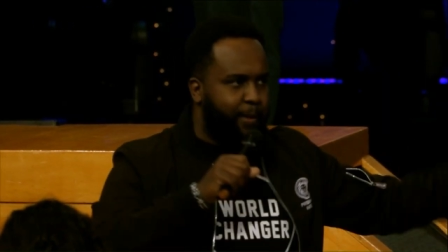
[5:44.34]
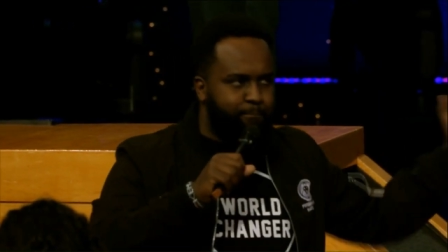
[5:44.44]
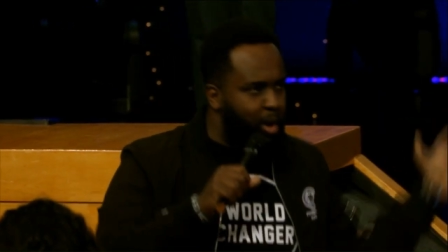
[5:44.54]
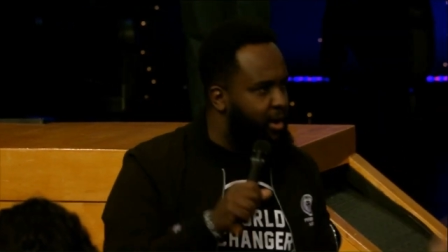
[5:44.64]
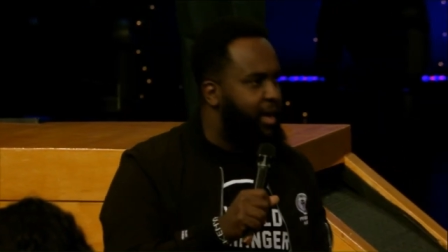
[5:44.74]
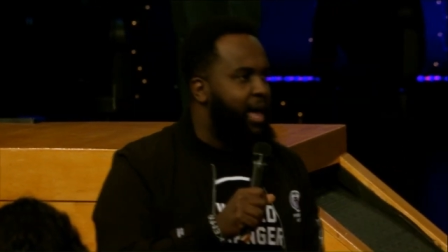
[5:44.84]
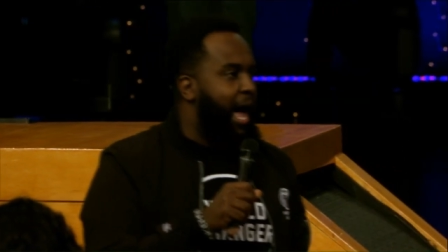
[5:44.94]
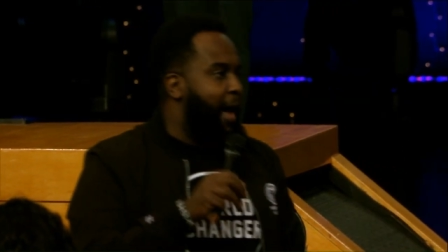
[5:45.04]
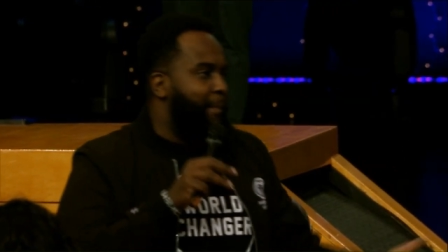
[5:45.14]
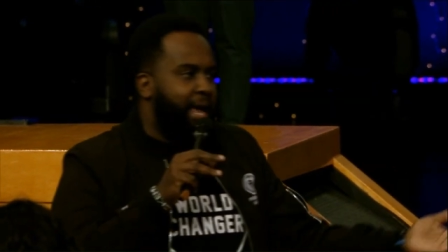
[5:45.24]
book.
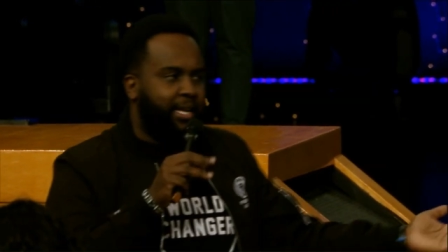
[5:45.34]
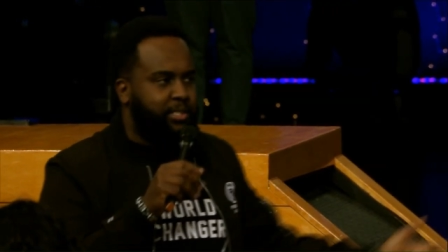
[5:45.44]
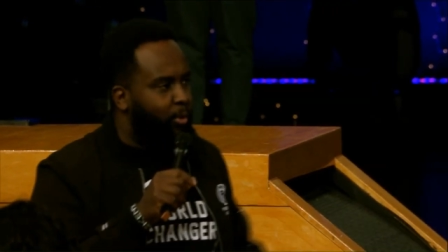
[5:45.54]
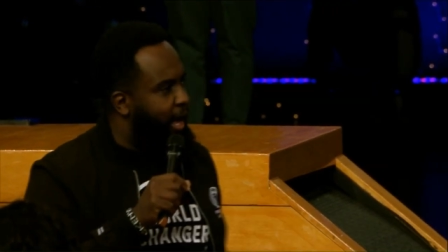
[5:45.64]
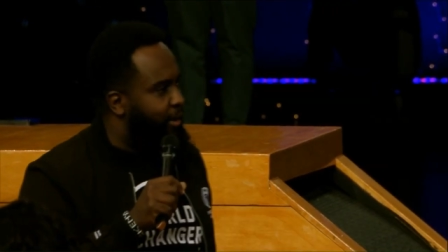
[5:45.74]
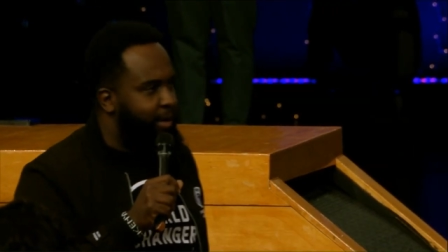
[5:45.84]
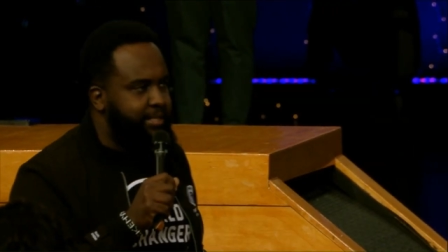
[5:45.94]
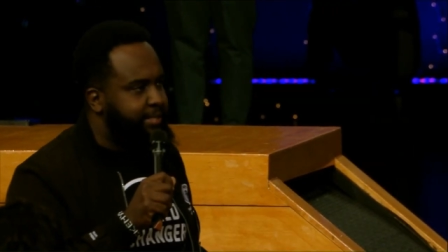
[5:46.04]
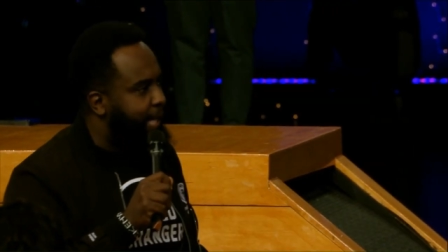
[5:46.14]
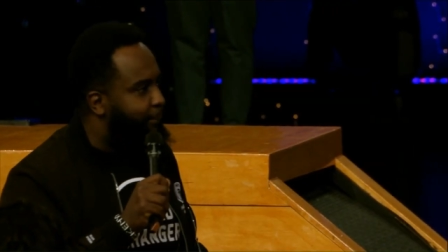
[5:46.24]
I might as well read
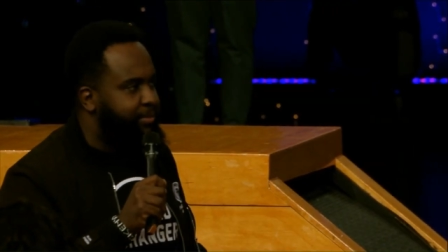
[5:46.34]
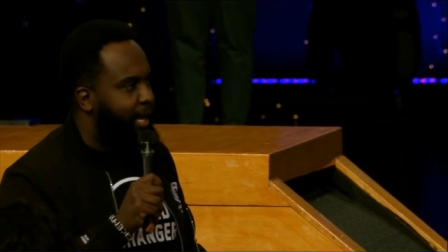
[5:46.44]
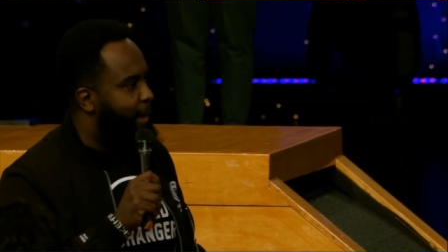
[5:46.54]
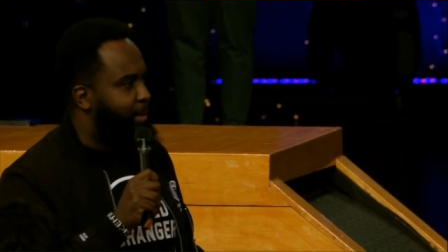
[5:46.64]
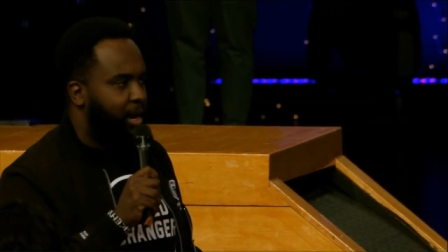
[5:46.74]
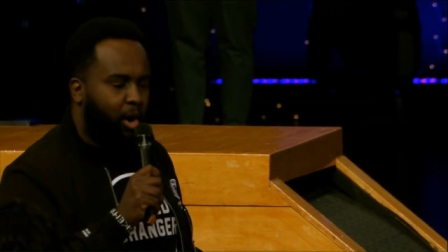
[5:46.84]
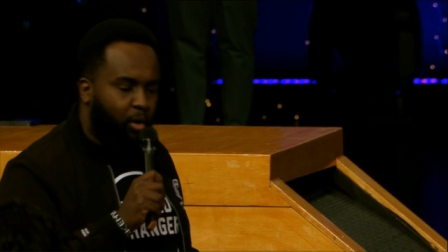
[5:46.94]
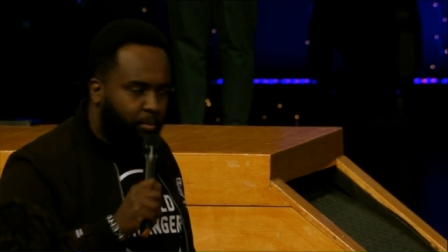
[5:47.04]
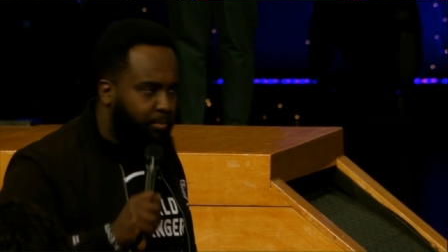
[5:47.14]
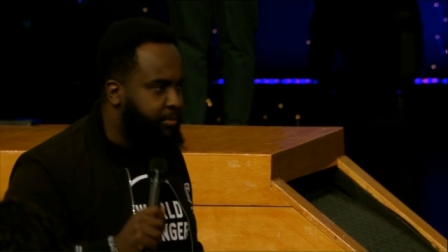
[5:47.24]
something. I'm at home.